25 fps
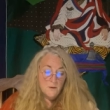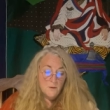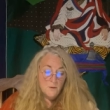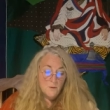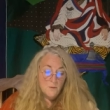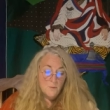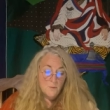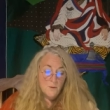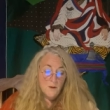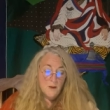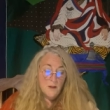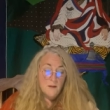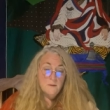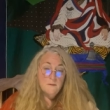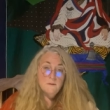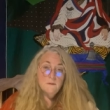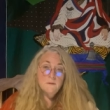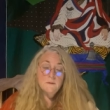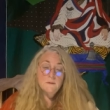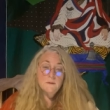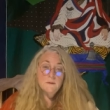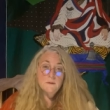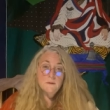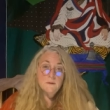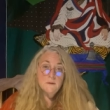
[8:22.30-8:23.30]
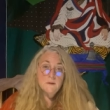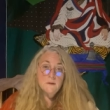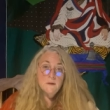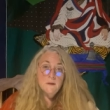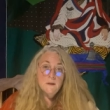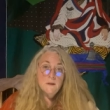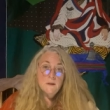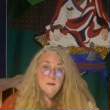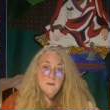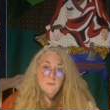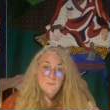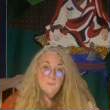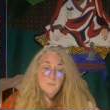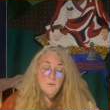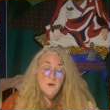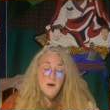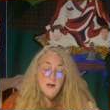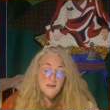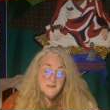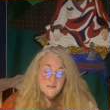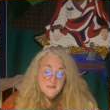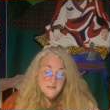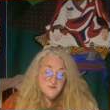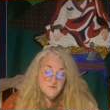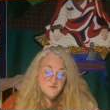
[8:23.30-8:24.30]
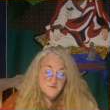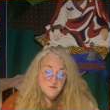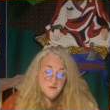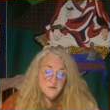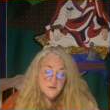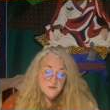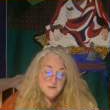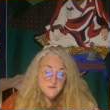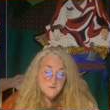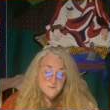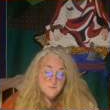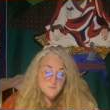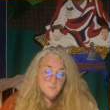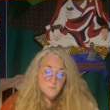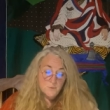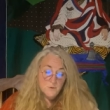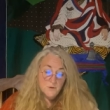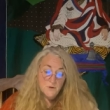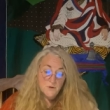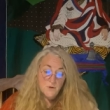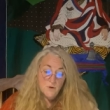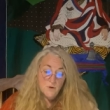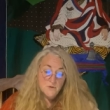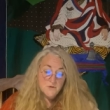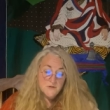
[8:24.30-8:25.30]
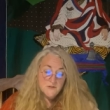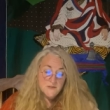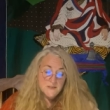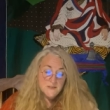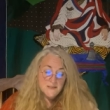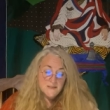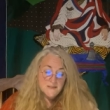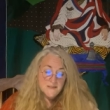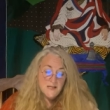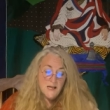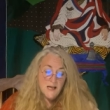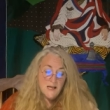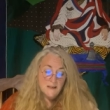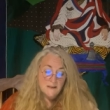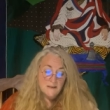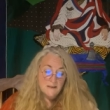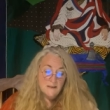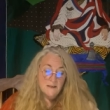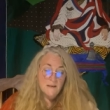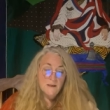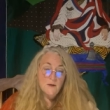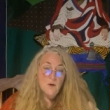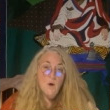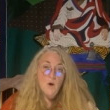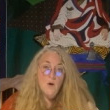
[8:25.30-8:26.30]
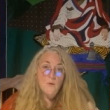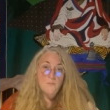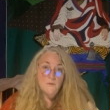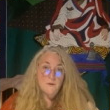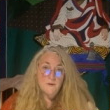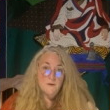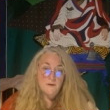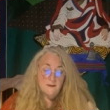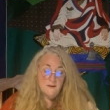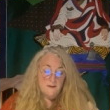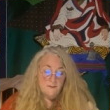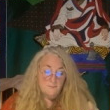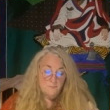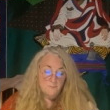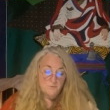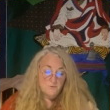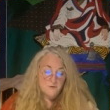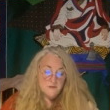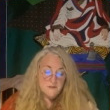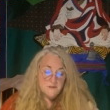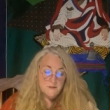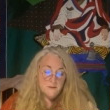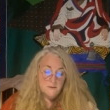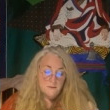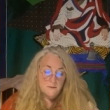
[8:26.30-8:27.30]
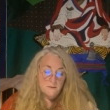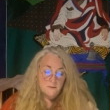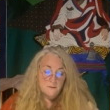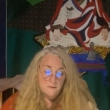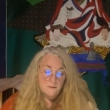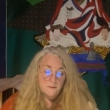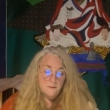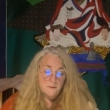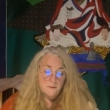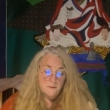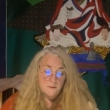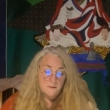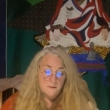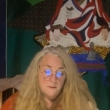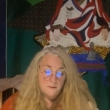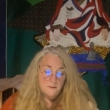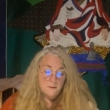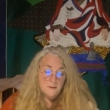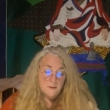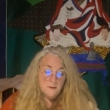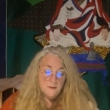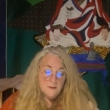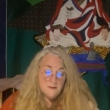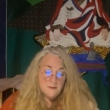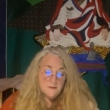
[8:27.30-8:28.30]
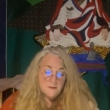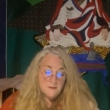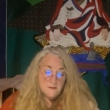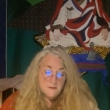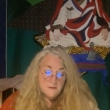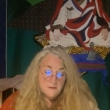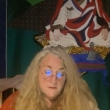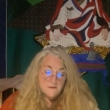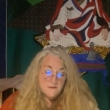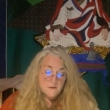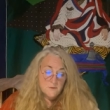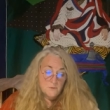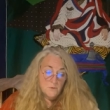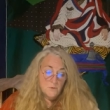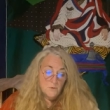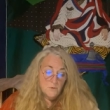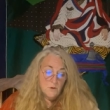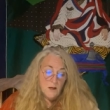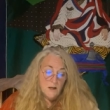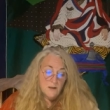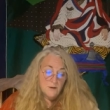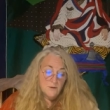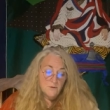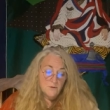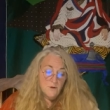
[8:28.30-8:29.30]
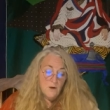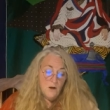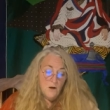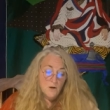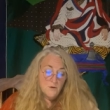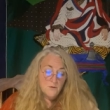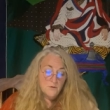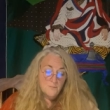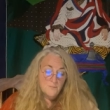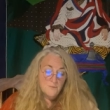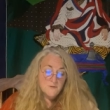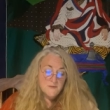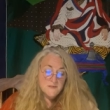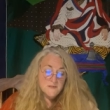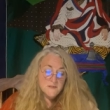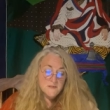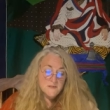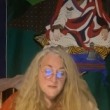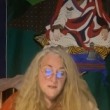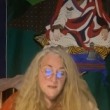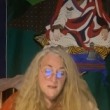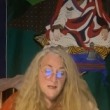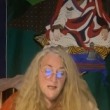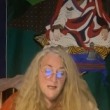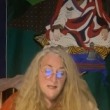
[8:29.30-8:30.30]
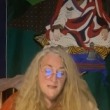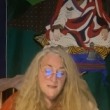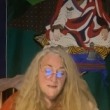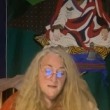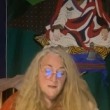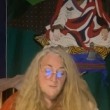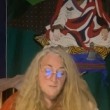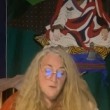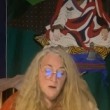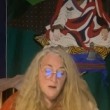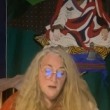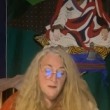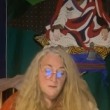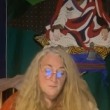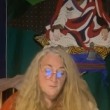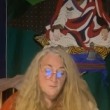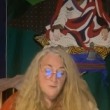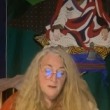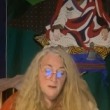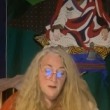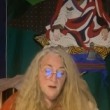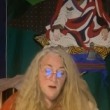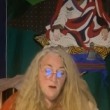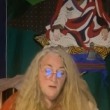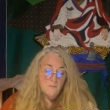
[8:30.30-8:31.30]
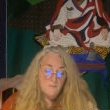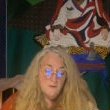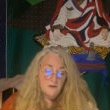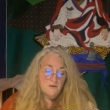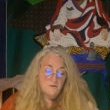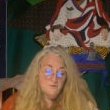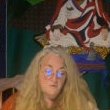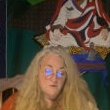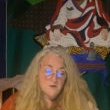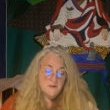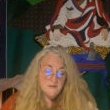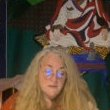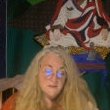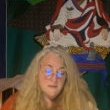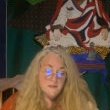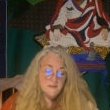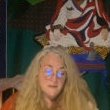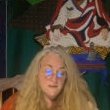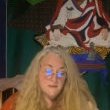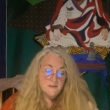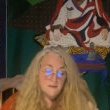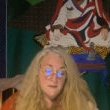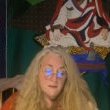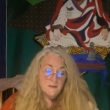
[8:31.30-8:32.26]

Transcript: Well, practitioners were not exactly common in Britain, so all I could hope is that a lady might become interested